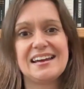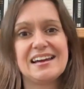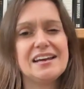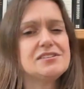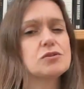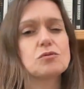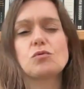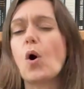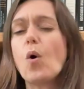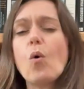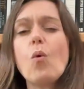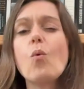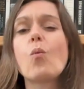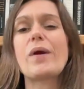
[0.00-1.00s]
It's a
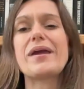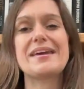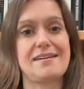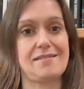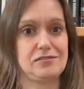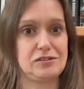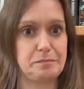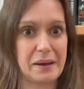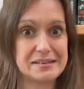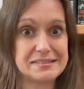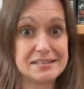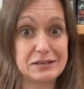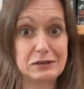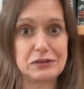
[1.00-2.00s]
whole week of
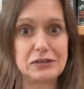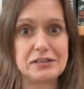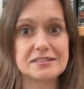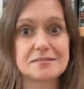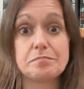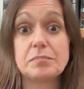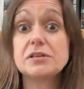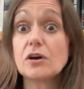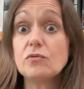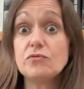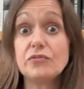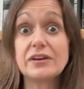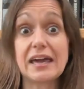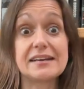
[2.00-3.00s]
spacey goodness, but don't
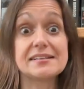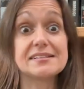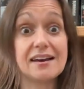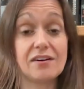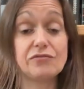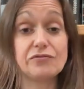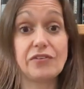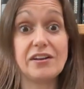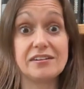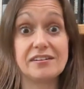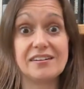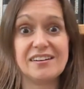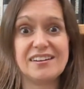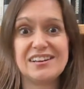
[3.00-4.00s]
forget to have
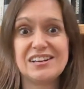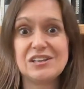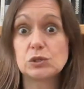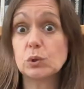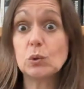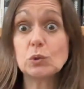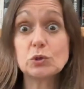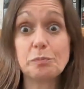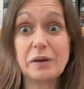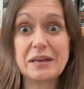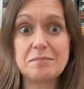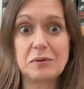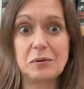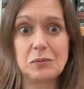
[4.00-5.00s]
fun. Talk to
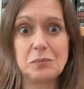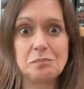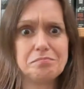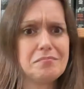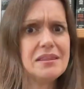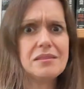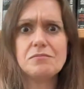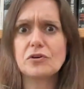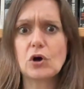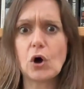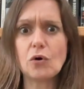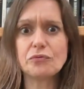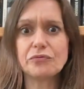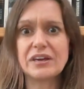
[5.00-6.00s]
people. Meet them for
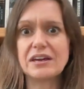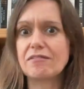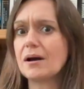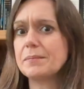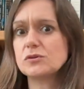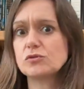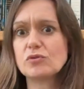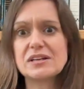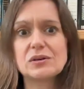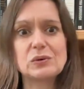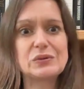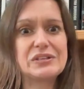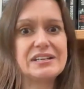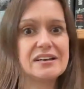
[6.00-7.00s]
coffee, grab a drink
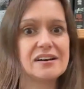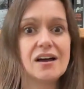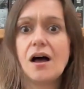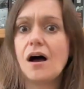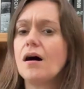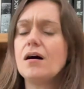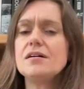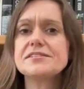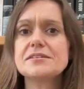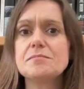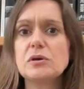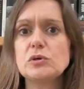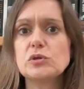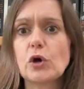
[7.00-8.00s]
or dinner, ask
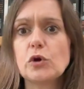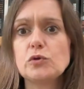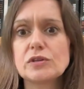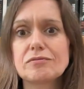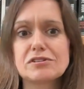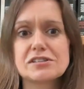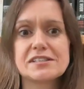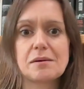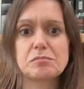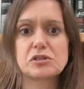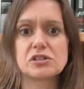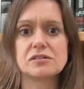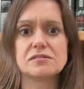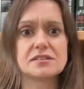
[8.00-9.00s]
them who's hosting
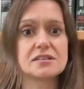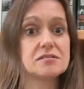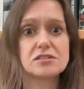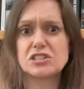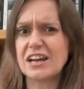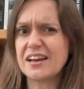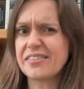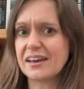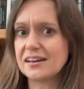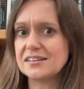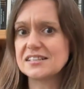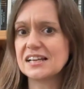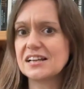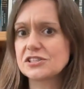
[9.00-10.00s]
receptions, and share that
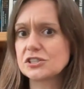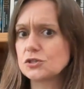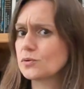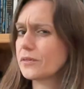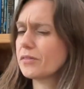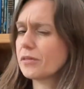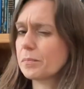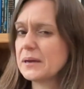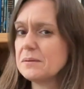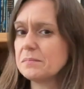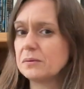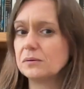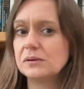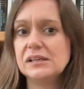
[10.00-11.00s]
intelligence with other
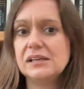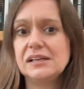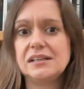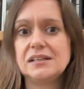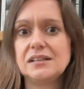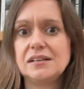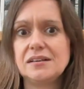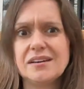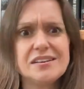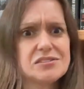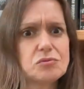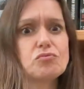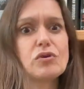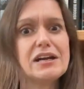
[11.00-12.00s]
people.
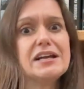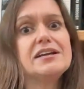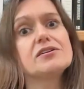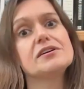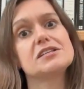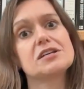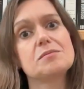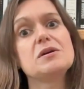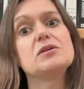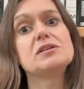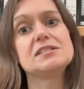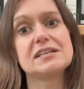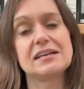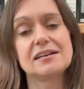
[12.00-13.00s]
It's a really nice
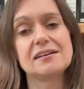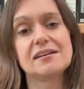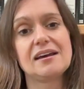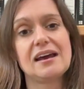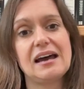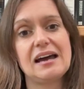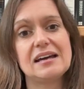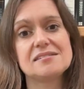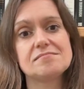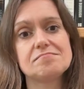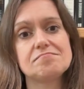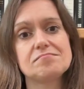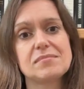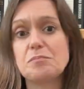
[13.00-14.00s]
community, and
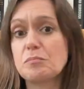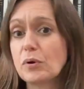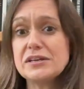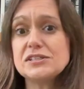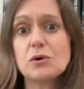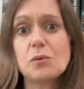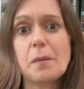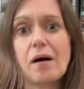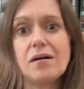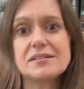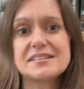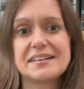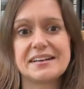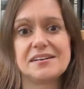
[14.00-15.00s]
embrace your
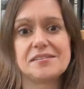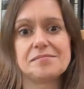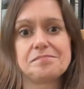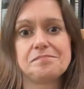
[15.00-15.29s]
part in it.